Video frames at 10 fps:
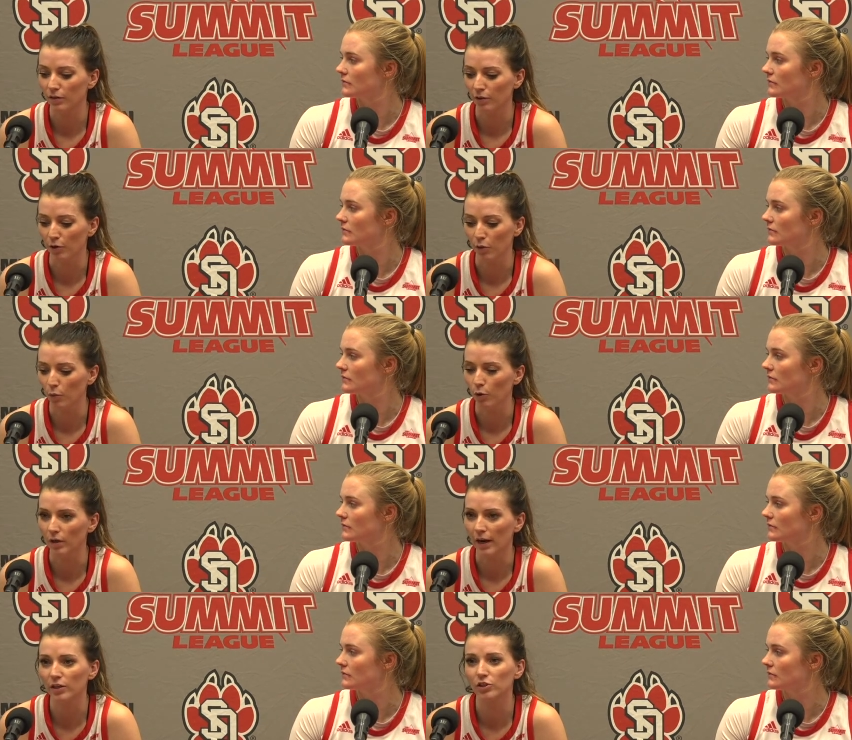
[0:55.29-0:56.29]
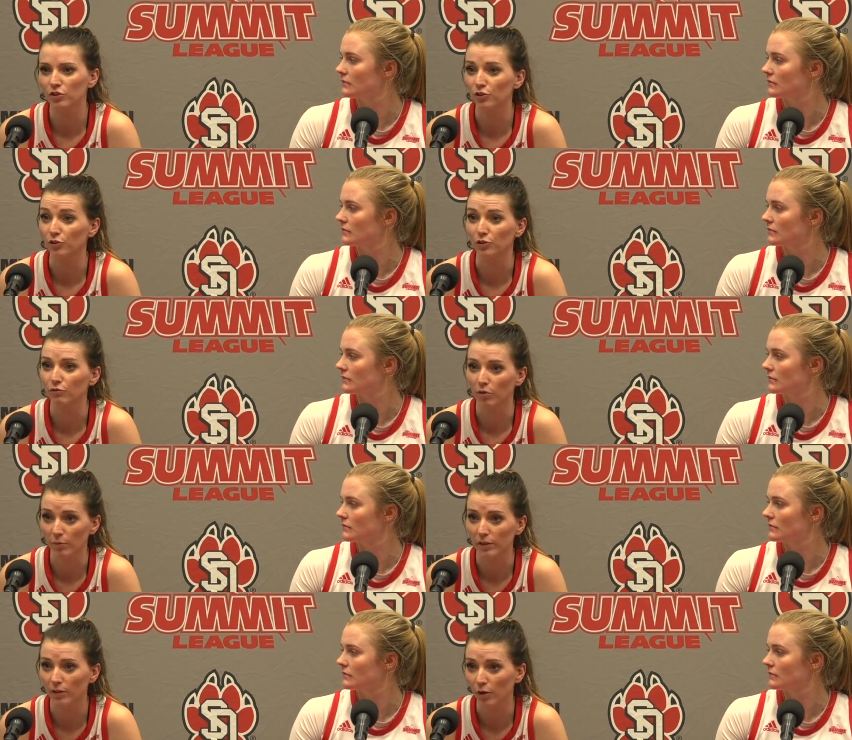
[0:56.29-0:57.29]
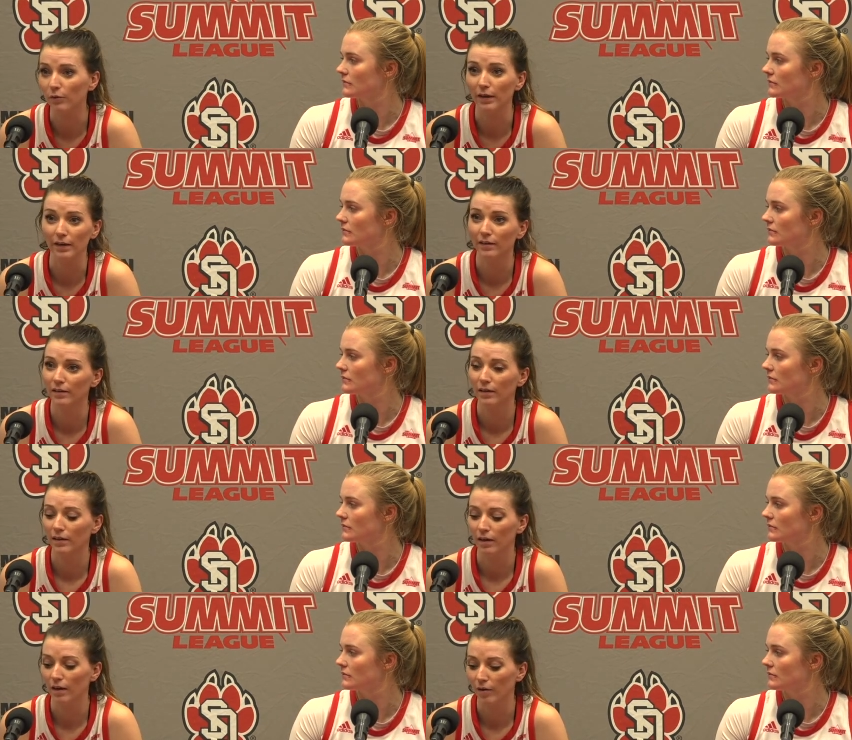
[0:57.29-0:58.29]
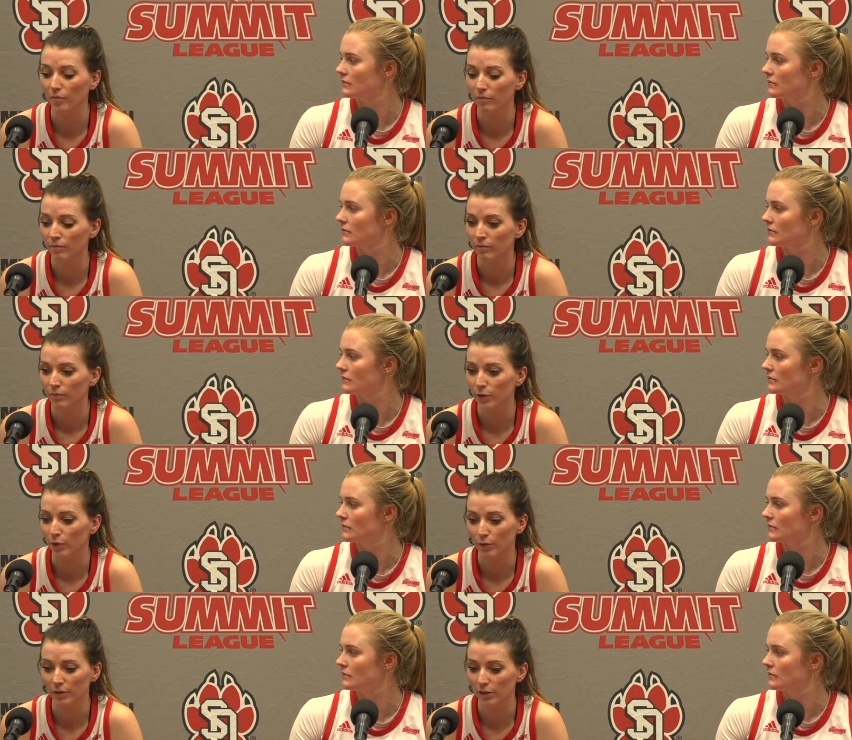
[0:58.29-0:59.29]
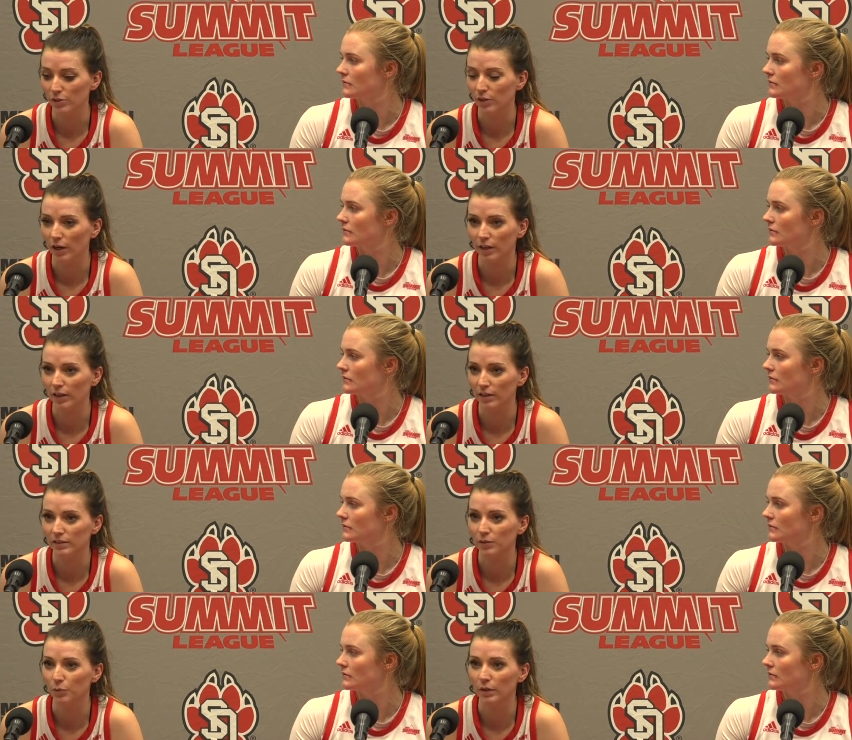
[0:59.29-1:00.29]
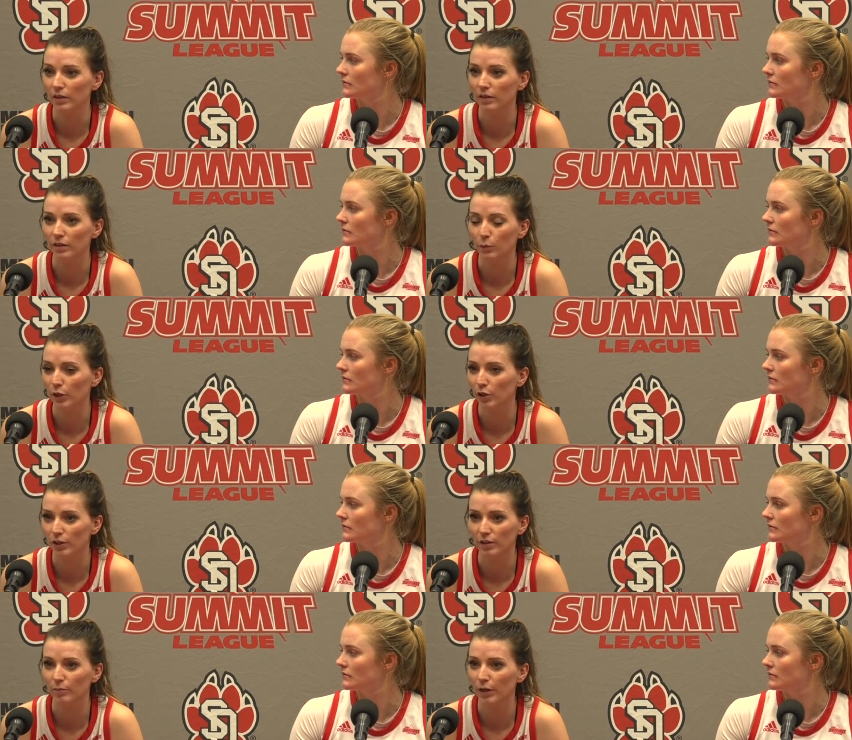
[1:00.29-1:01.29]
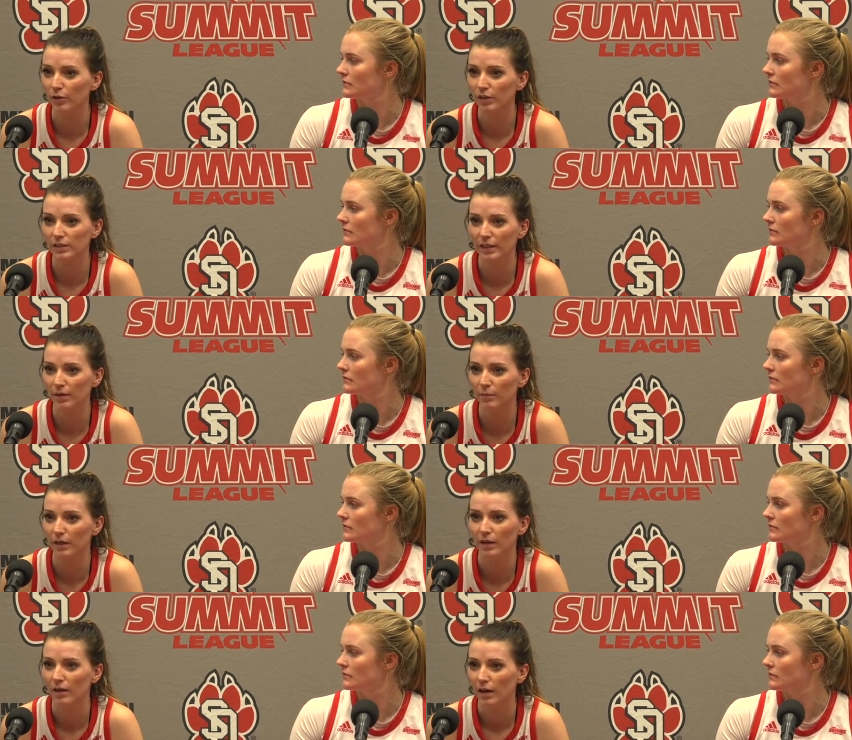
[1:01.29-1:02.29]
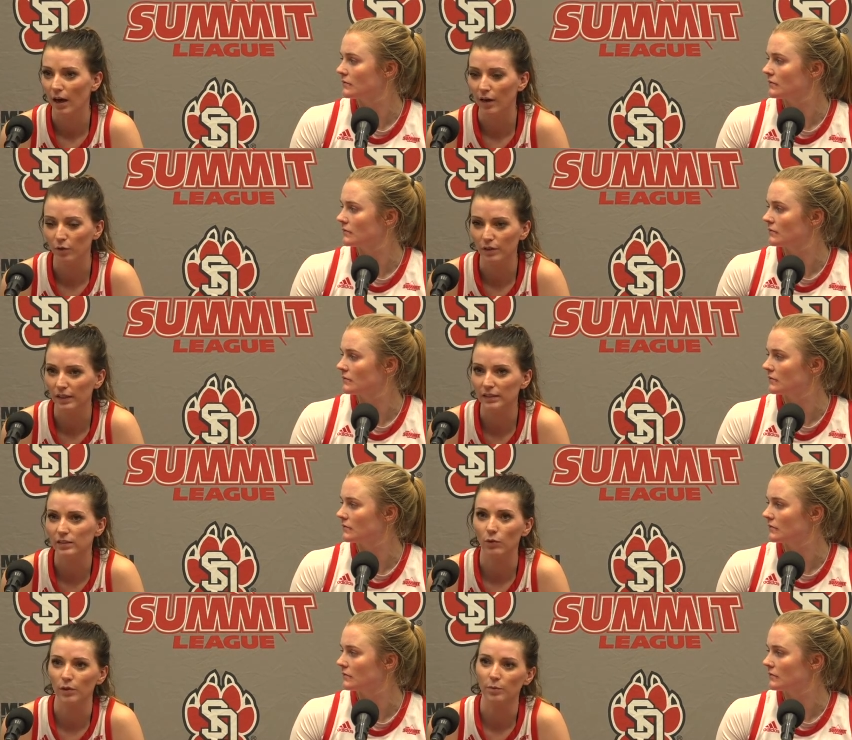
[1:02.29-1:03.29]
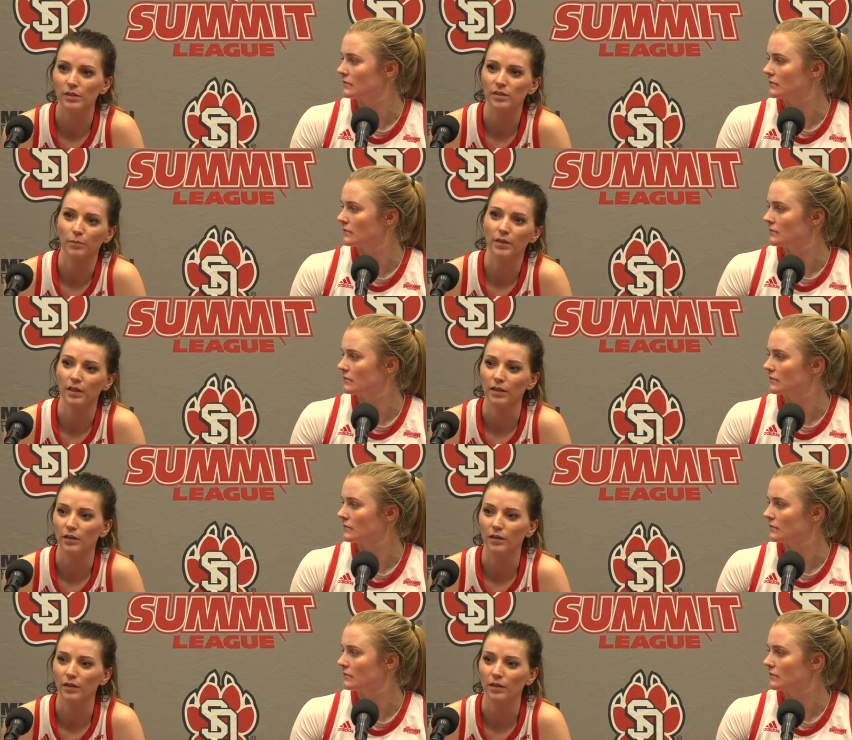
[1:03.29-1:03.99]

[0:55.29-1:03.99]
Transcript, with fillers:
Speaker 1: you know, we're anxious to learn from it already. Um, you know, there's a lot of things that we, we could have done better this game, and I don't think it's going to be something